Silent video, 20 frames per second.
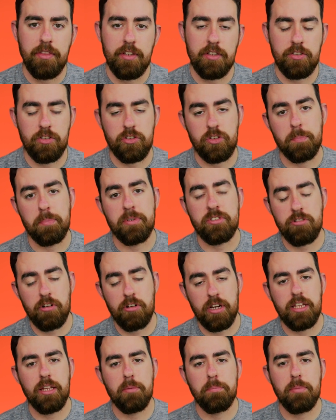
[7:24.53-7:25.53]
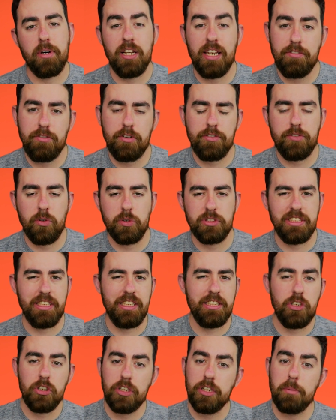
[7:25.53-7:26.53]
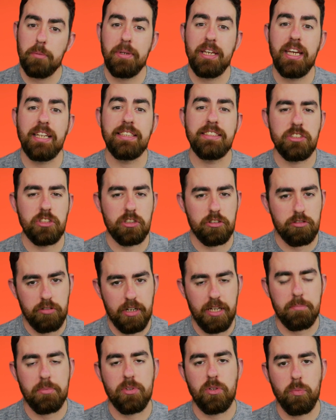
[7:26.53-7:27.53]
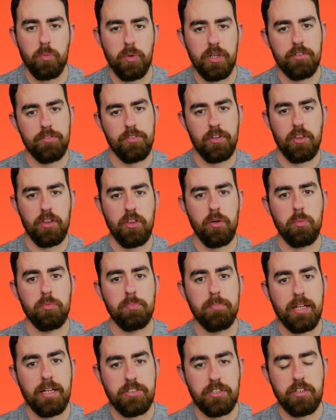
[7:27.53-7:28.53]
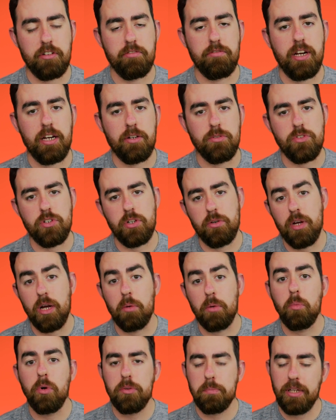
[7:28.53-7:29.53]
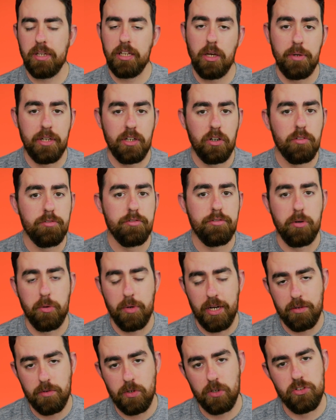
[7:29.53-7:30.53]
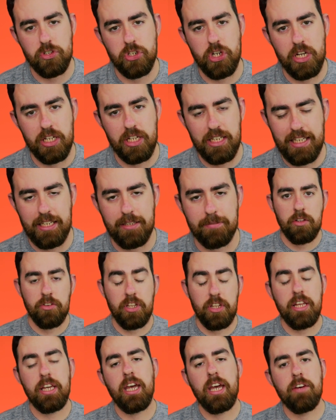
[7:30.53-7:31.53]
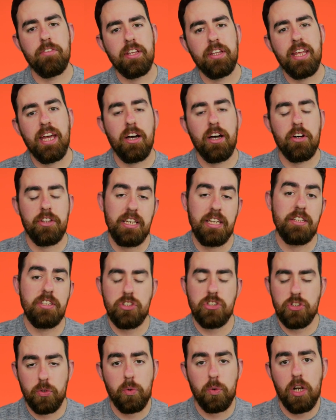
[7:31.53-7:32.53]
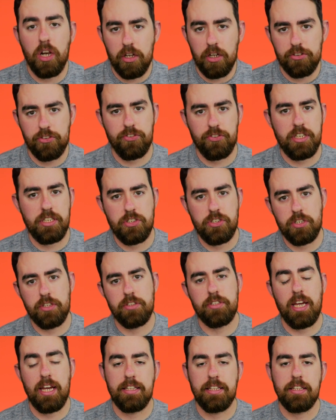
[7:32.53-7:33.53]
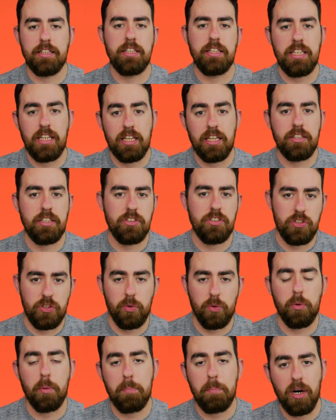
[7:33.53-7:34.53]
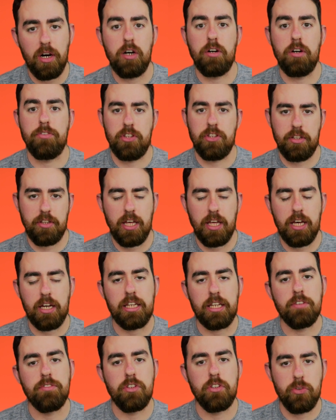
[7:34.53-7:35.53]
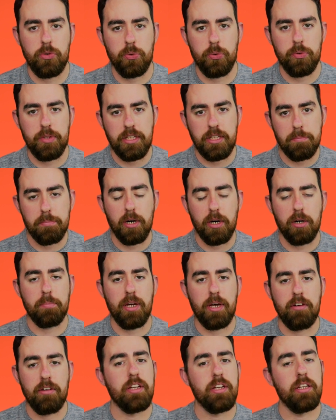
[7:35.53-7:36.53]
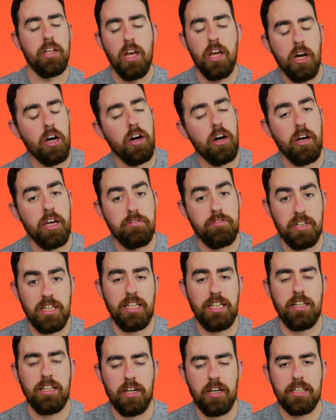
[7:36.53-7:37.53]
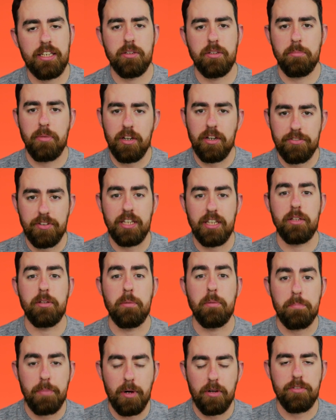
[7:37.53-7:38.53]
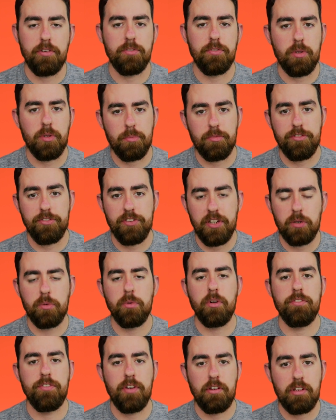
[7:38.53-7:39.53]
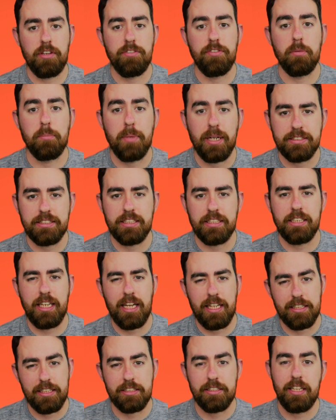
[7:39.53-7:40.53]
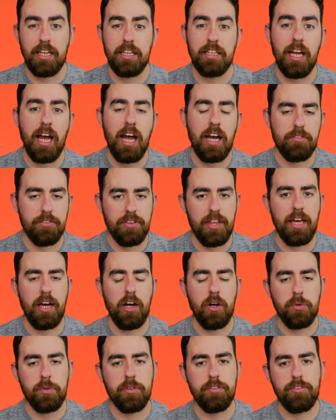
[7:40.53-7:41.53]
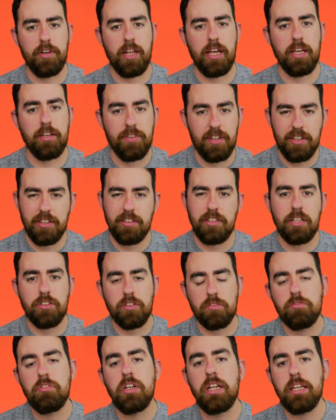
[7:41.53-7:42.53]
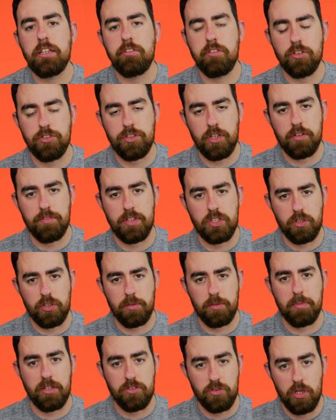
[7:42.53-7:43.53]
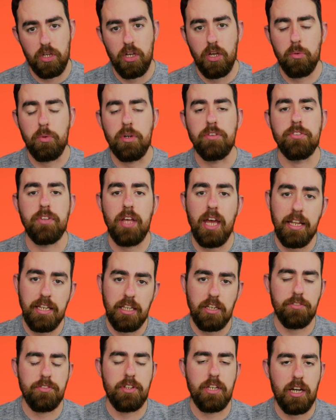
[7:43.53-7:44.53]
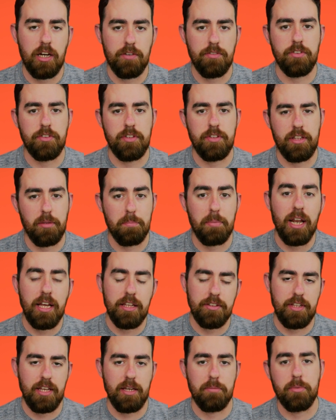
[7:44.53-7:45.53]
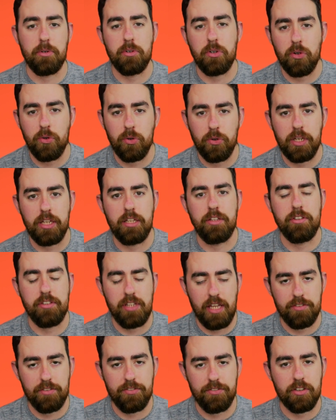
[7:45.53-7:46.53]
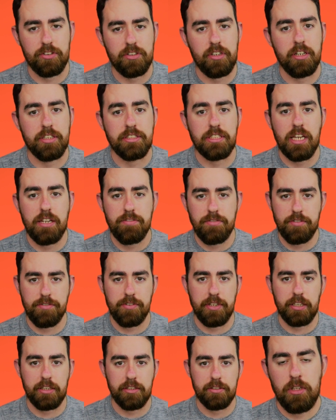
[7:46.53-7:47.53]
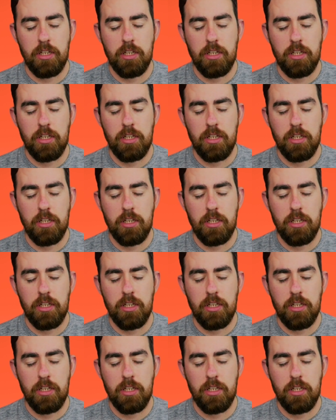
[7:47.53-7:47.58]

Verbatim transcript: This is to portray that by level 14, you're going to be getting to grips with the magic around you and what's been going on throughout your journey. So there you have it, there are the additional class features and the additional paths that are given to the Barbarian. I really like them, I think that both of them feel very thematic and they have their own flavour that doesn't really cross over too much with any of the others in the Player's Handbook or in Xanathar's Guide to Everything.